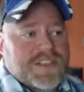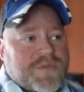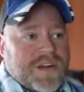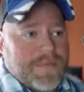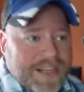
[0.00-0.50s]
just
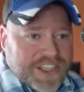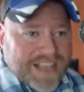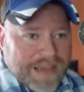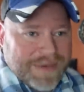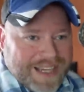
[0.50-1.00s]
wanted to mention
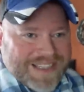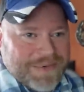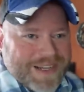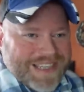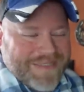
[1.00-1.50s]
that because
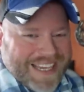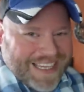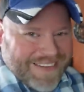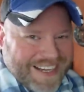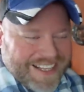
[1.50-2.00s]
it was in my
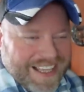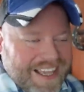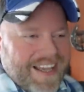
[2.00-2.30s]
email.